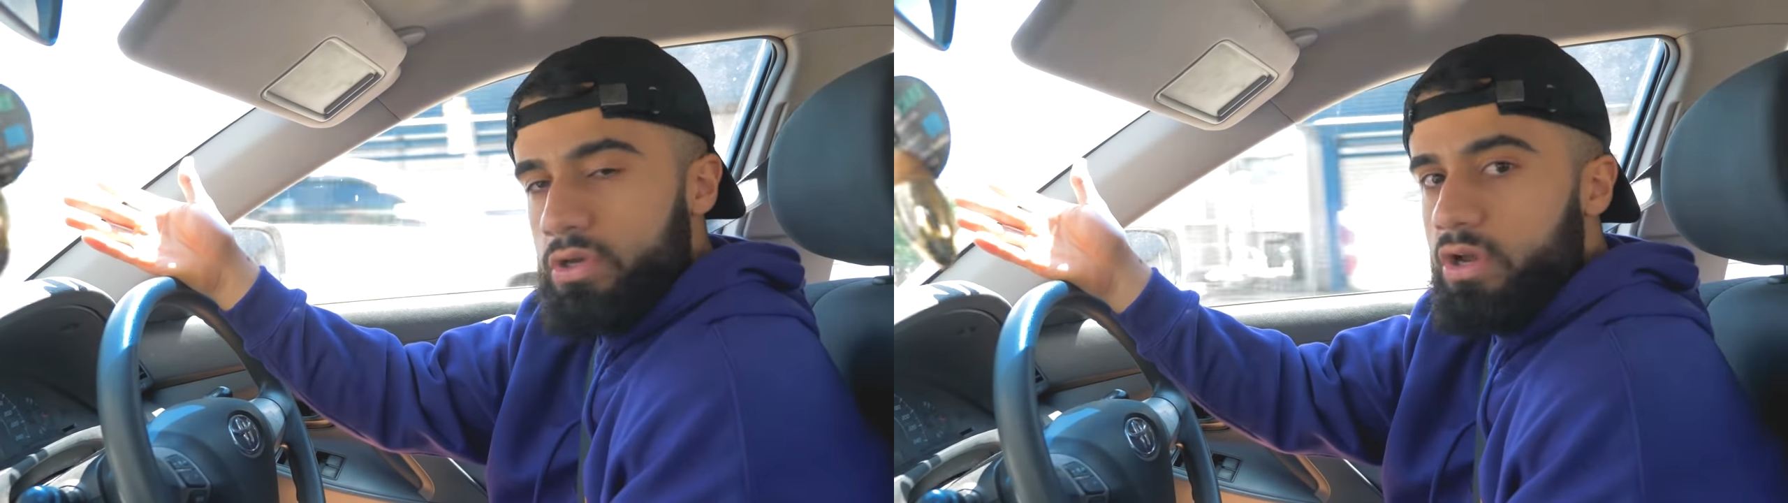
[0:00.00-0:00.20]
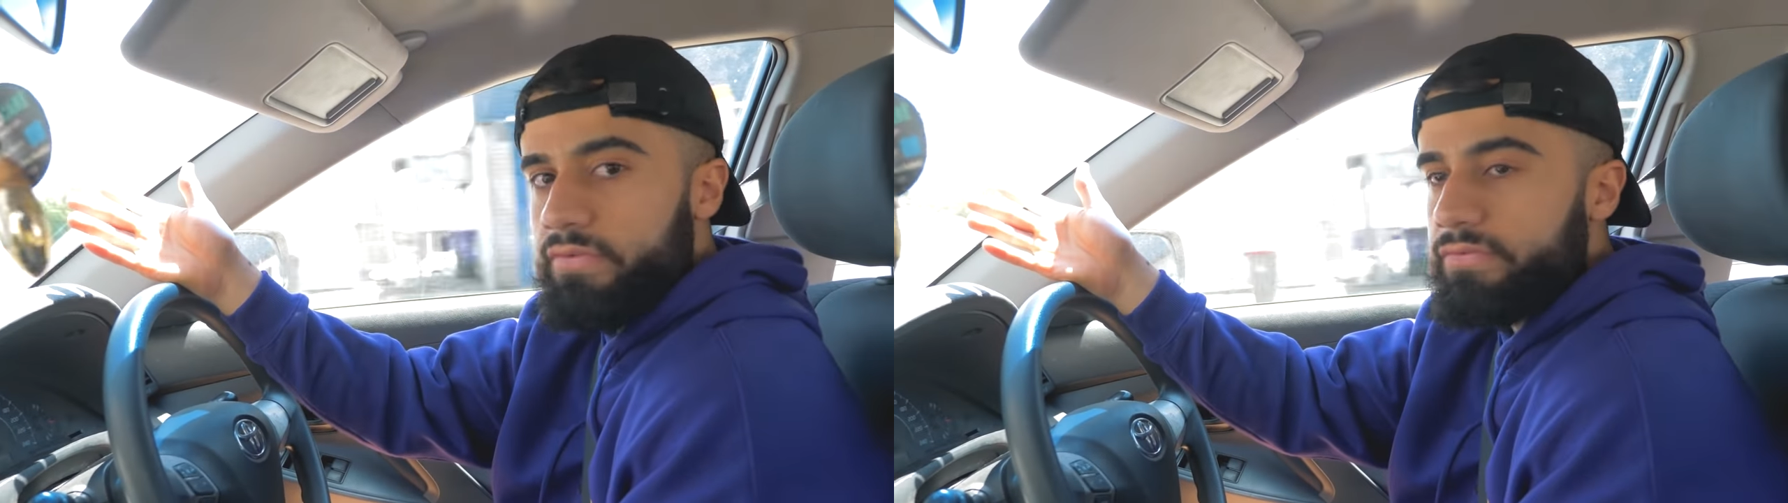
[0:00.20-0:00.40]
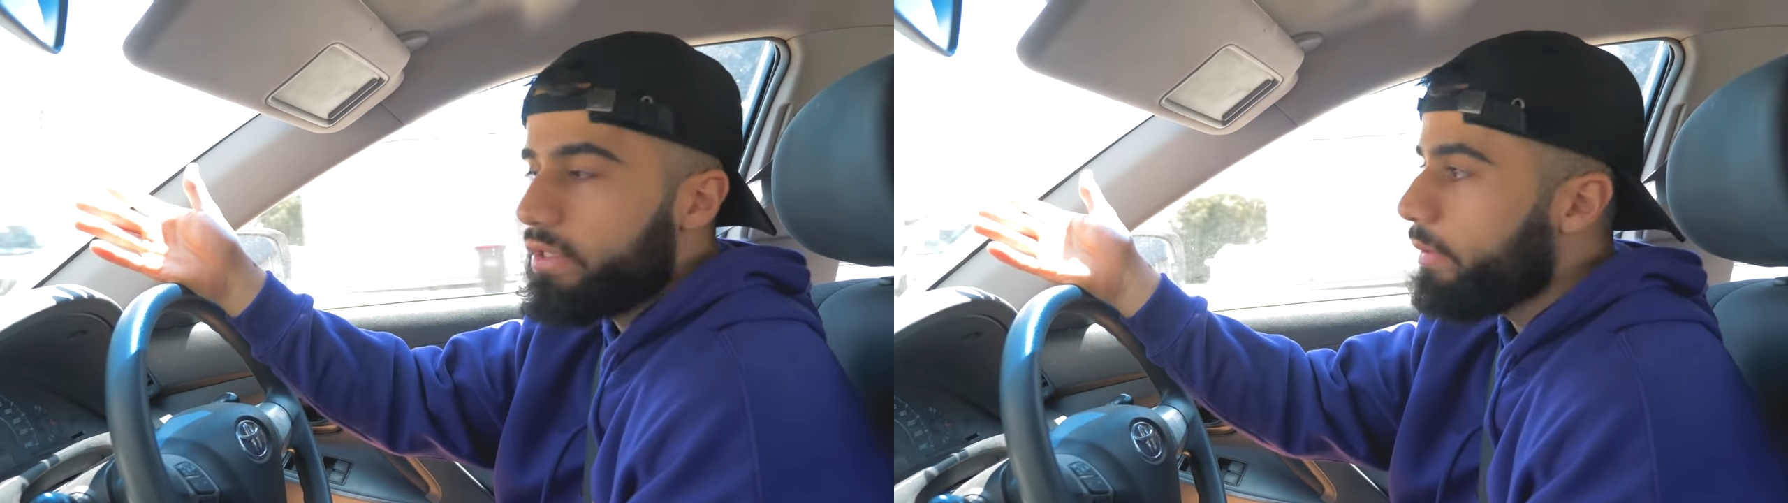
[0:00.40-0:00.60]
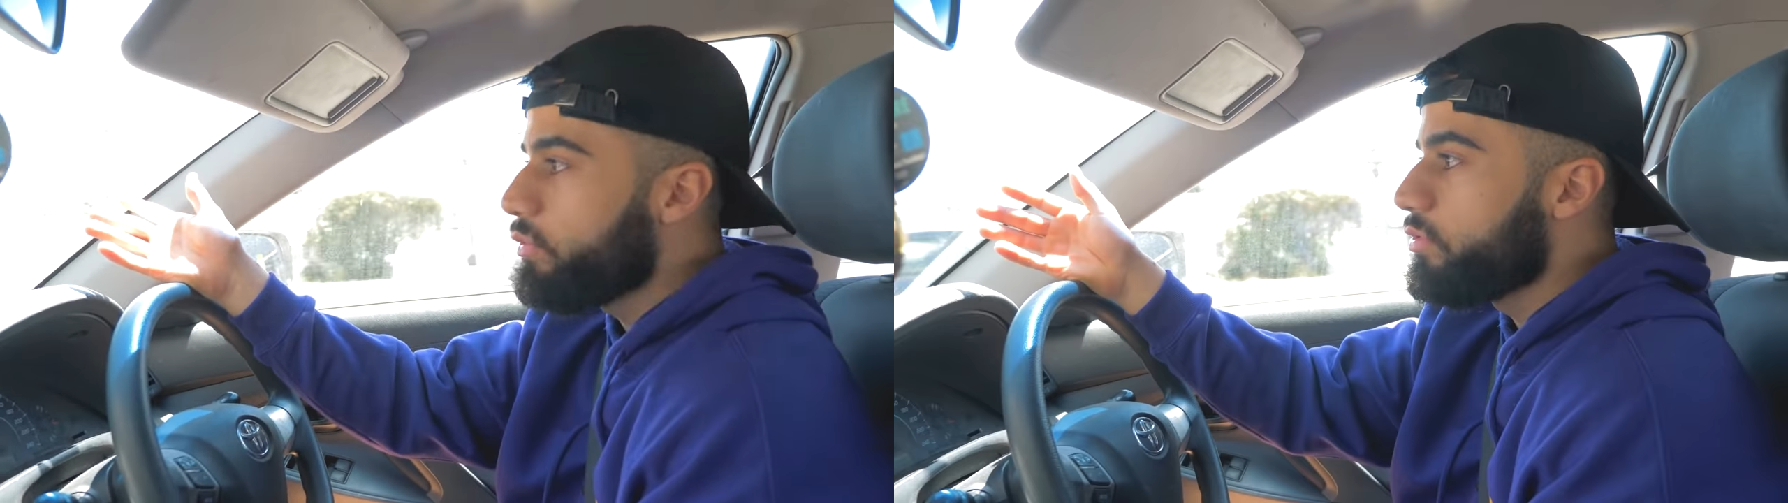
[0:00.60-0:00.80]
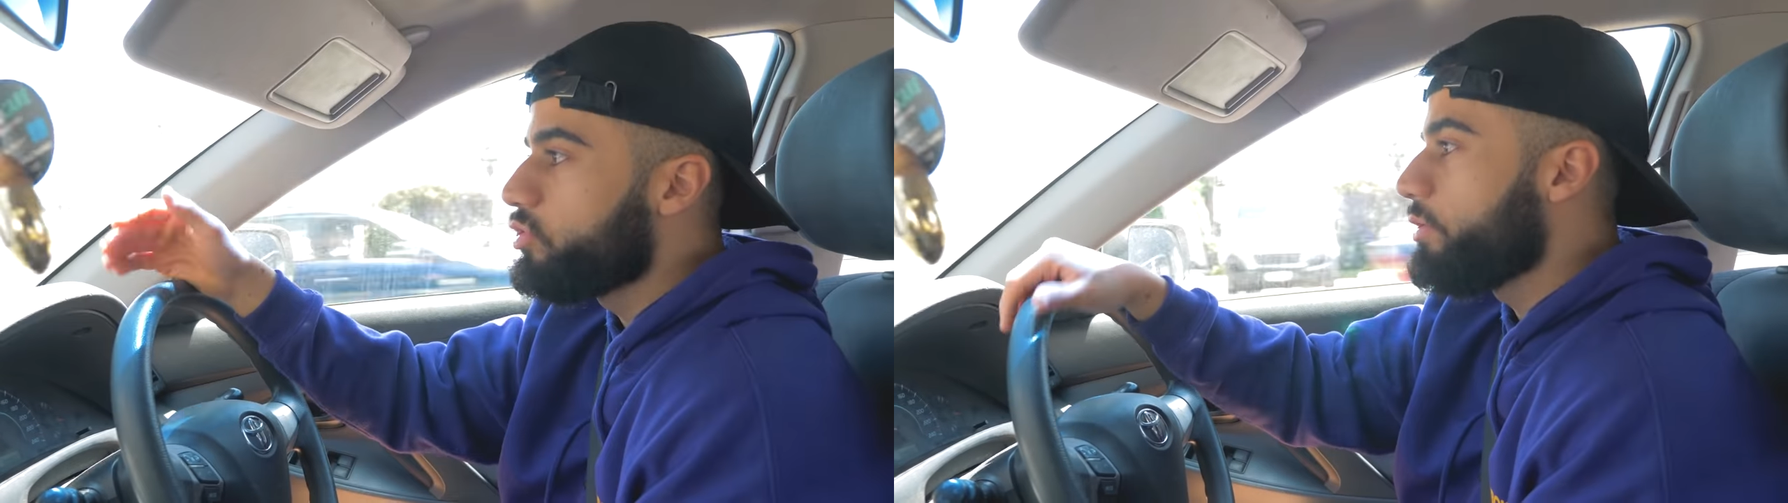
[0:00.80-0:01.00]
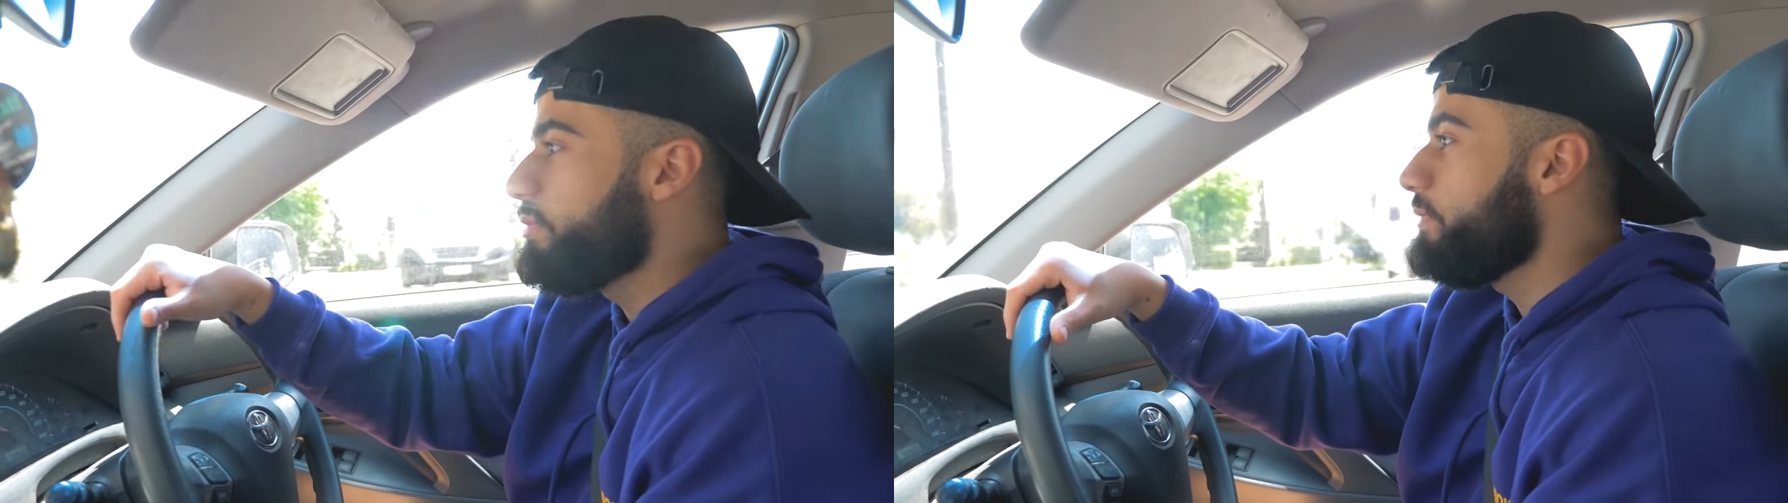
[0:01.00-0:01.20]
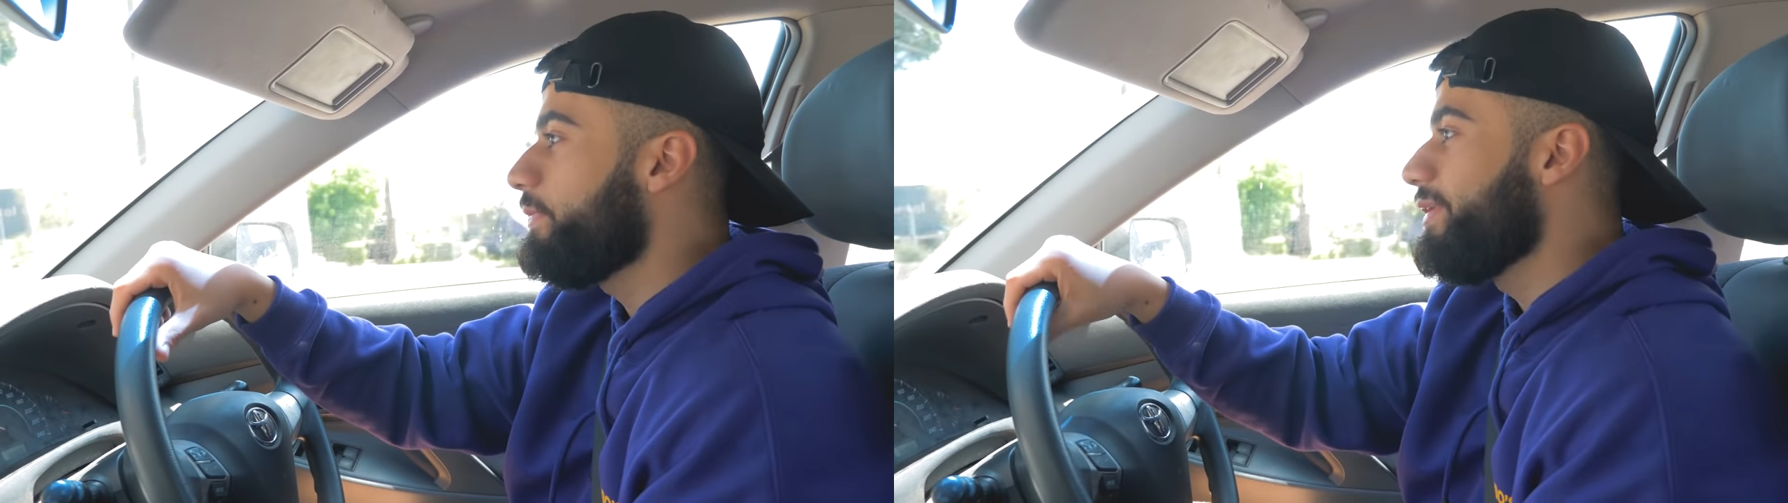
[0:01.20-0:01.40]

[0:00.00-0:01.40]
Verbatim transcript: you can go for a double or a triple.